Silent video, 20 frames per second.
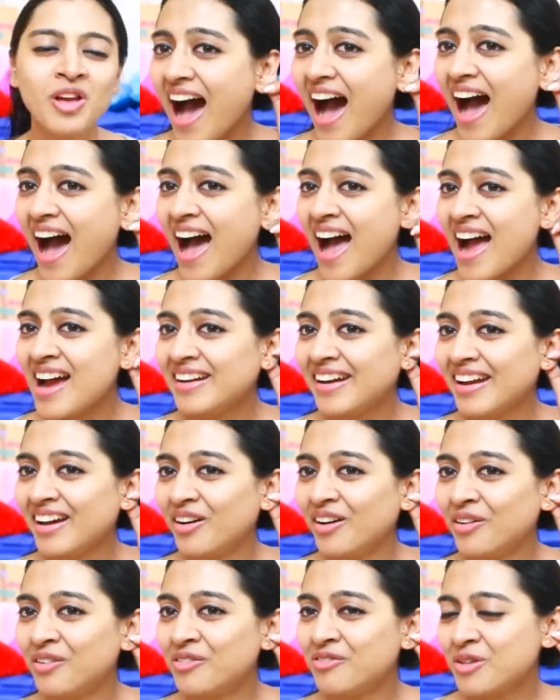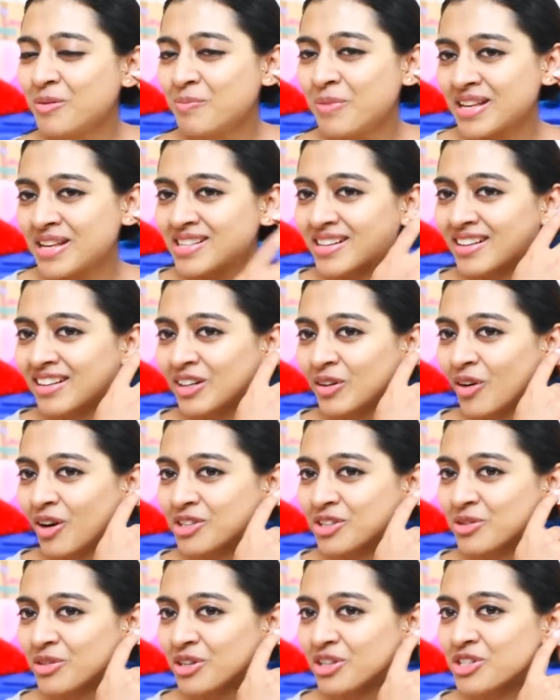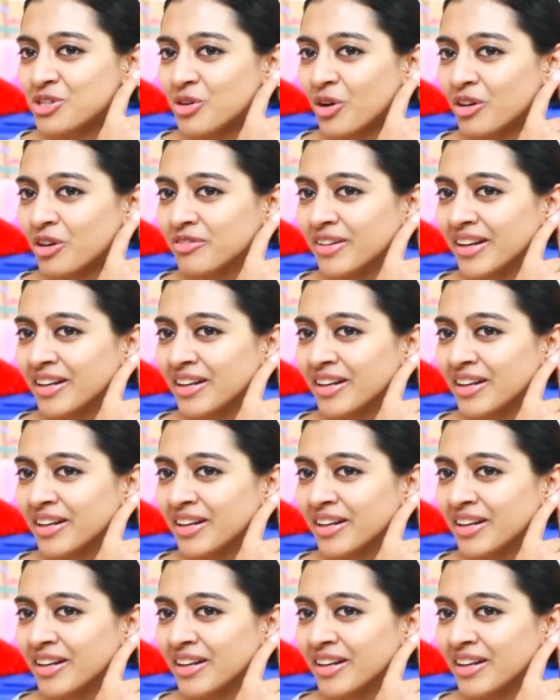And uh, we basically, long story short,